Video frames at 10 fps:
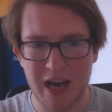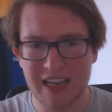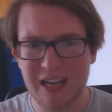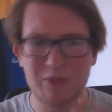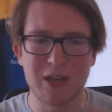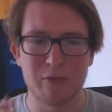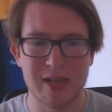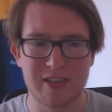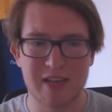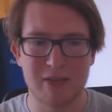I can't really
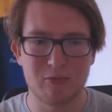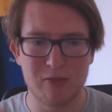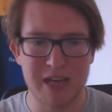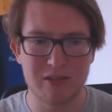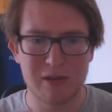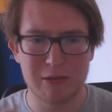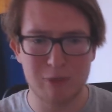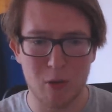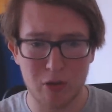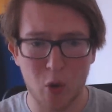reiterate
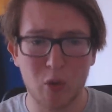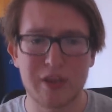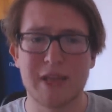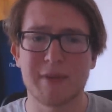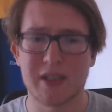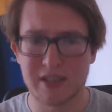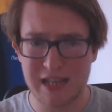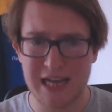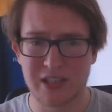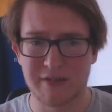the whole thing because it's
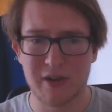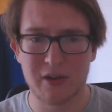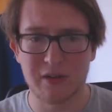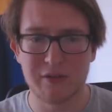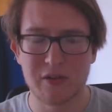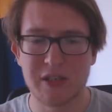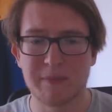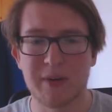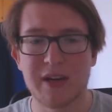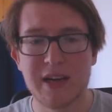actually very confusing,
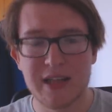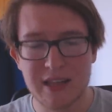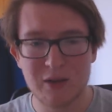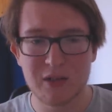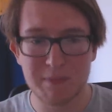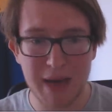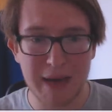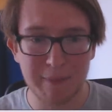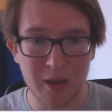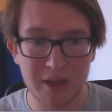but there was some
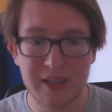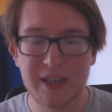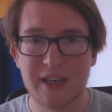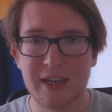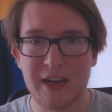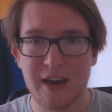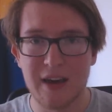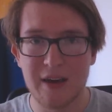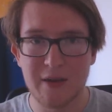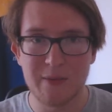bad blood.
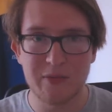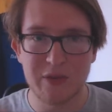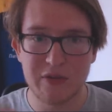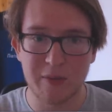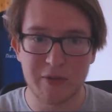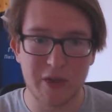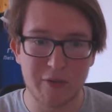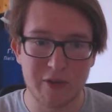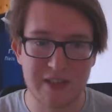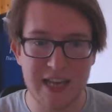Some
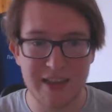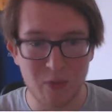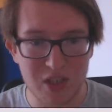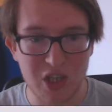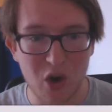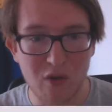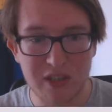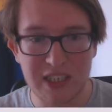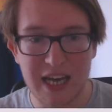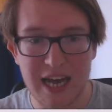stuff was said. There was an
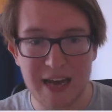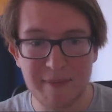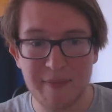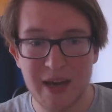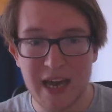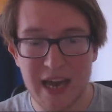overtime.